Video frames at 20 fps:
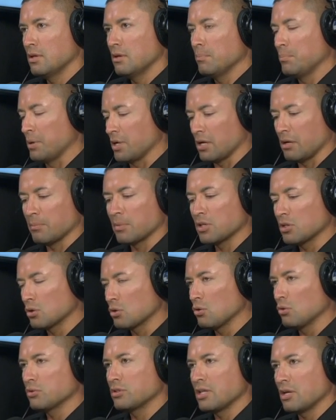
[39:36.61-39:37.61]
But I'm going to
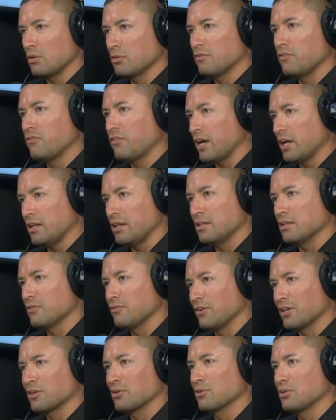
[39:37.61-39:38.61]
go down fighting
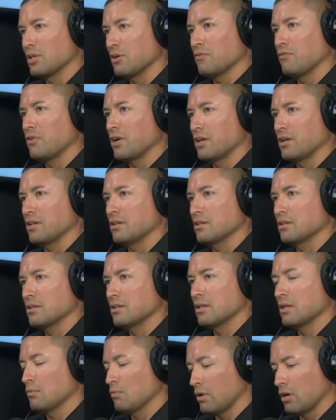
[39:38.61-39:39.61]
if I go down fighting.
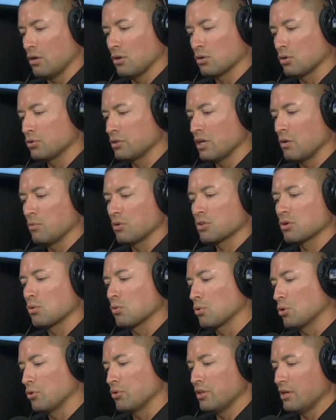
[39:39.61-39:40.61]
I'll go down with
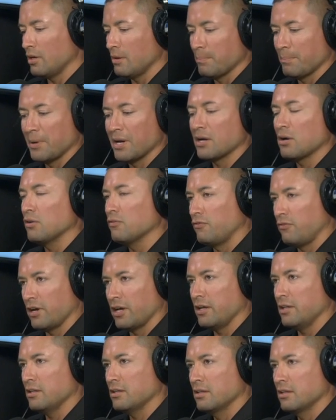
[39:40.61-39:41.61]
corona, but I'll
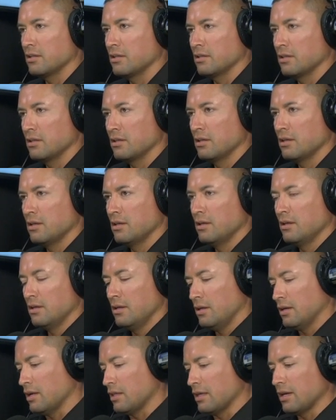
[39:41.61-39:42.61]
fight.
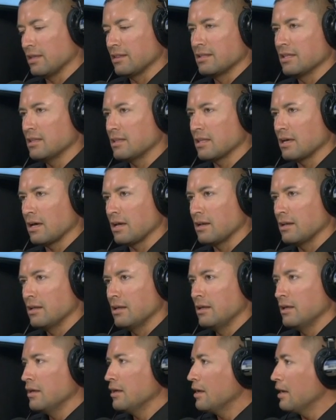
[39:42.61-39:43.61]
And I did that.
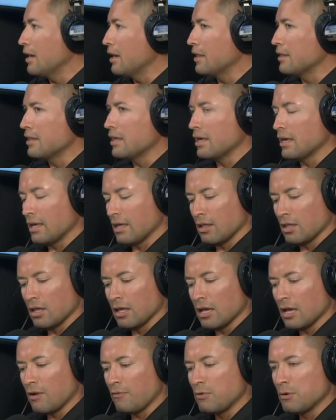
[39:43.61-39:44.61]
And
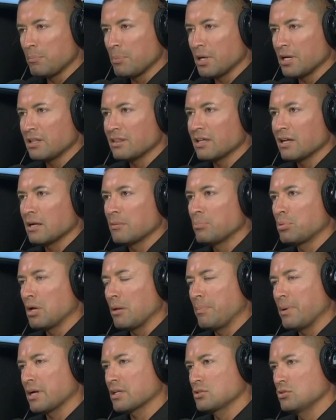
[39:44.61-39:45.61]
everybody that I
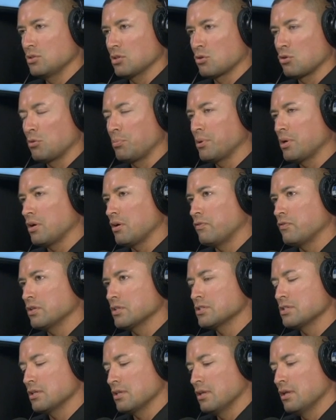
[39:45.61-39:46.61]
brought back to the corporate
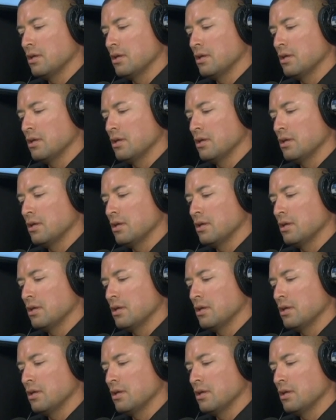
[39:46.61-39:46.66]
office,